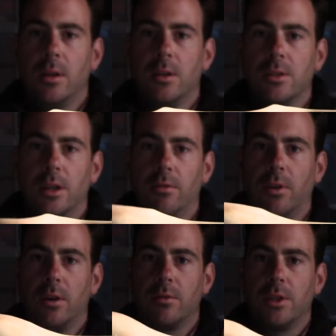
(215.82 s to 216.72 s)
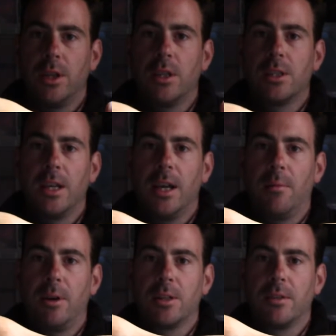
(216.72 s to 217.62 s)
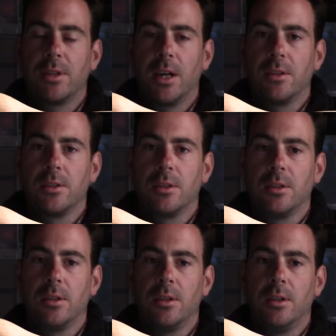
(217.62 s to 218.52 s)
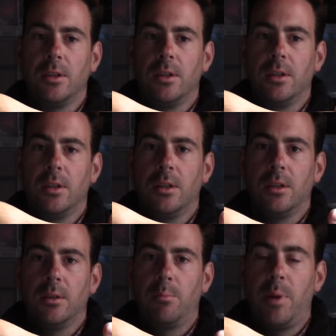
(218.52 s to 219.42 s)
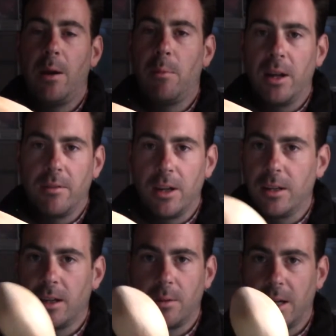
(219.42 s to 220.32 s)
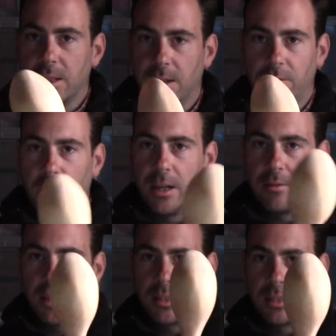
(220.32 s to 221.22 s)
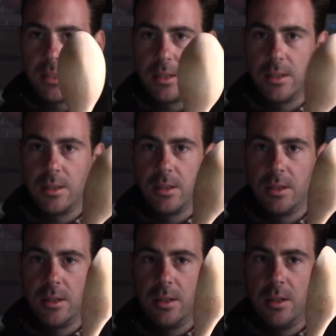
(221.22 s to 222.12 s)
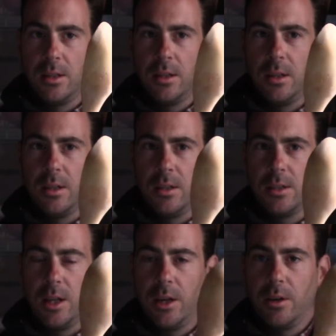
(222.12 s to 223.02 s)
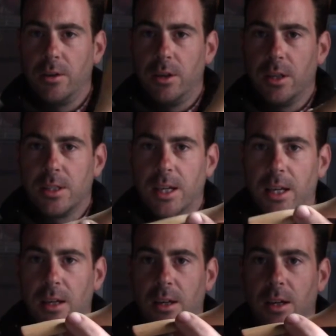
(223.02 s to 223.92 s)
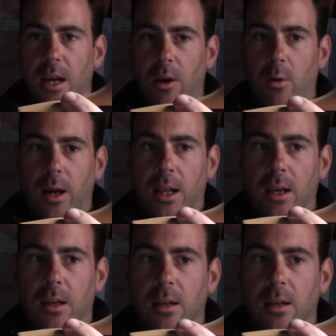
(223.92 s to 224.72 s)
so far. So you can see how much they've changed. Bear in mind I've only done about 7 or 8 of these, so you can see how quickly